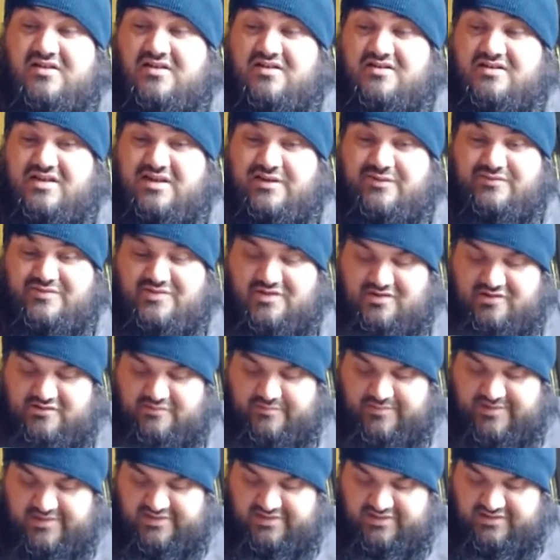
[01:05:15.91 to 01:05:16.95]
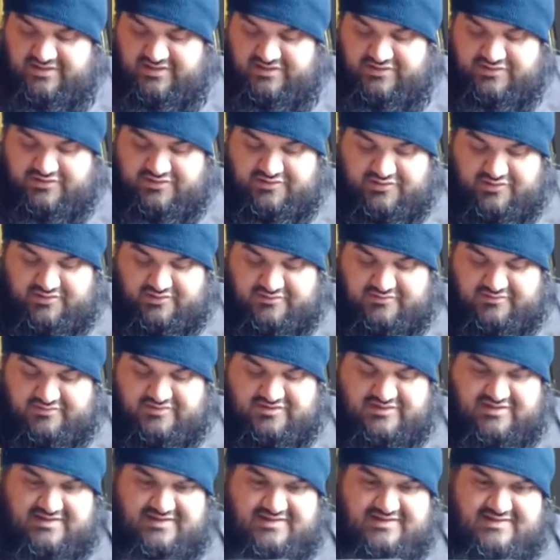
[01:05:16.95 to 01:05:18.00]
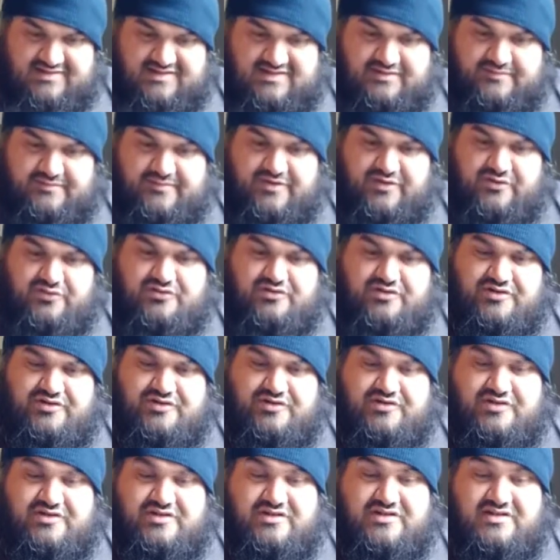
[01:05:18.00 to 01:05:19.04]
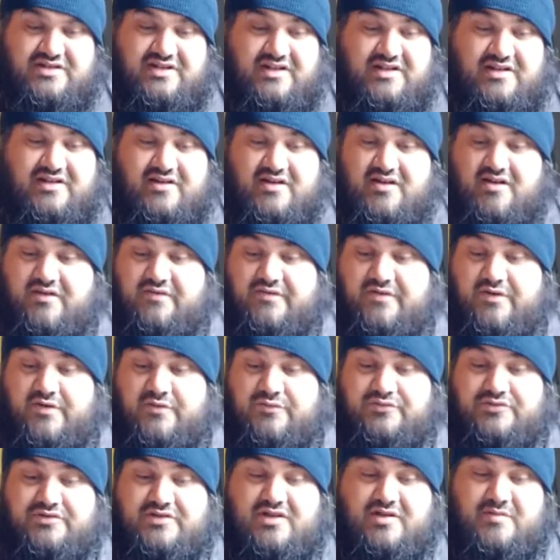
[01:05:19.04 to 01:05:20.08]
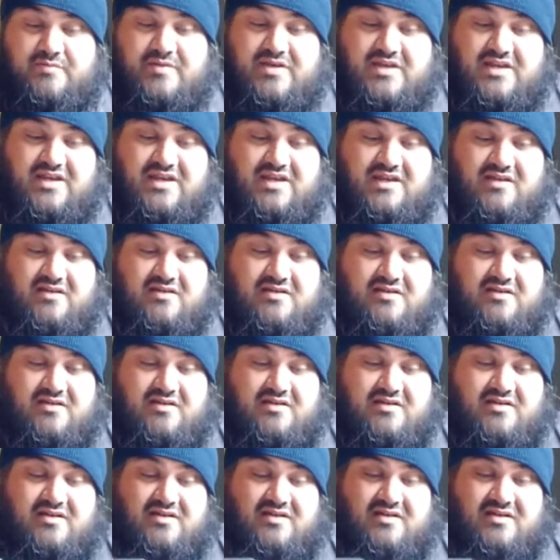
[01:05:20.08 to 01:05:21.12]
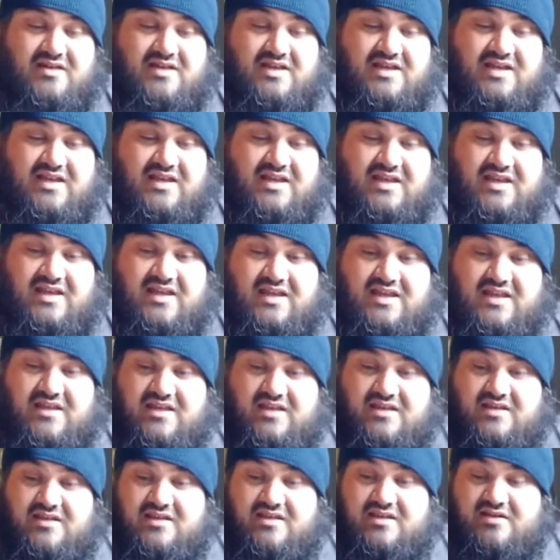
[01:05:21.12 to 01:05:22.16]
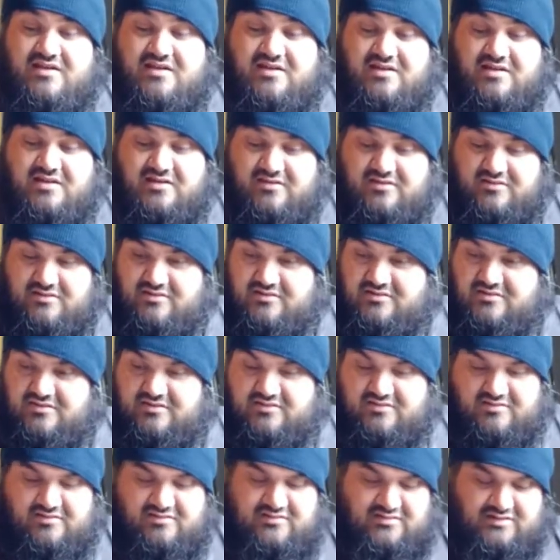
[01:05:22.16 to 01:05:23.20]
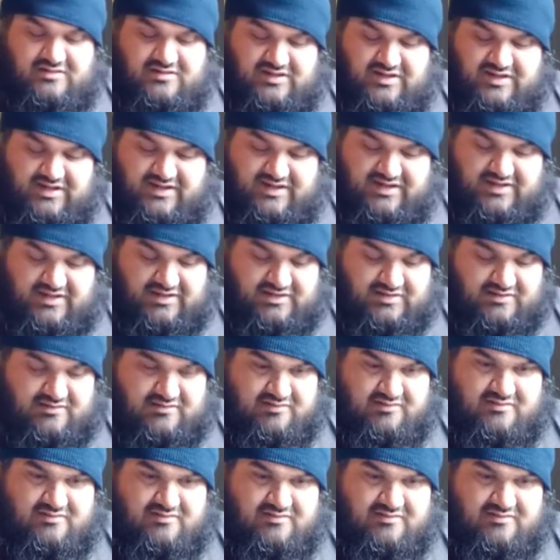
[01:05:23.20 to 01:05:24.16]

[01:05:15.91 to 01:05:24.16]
because he was talking about Ninja Turtles, and I was like, you should just send all those to me, and he did.